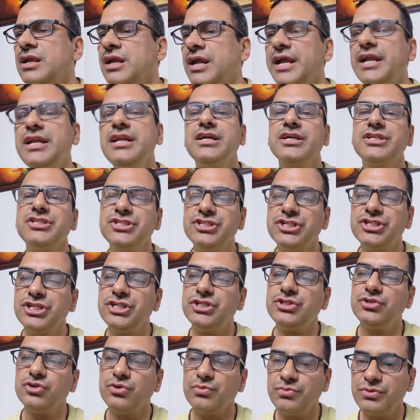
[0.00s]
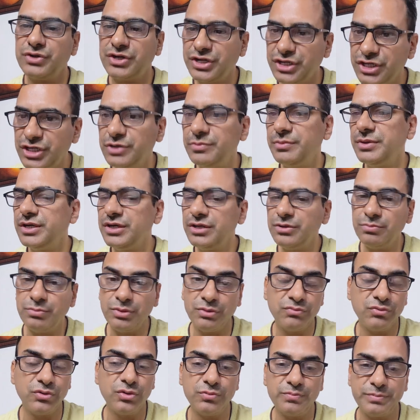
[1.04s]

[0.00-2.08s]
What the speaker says: and consideration of treatment before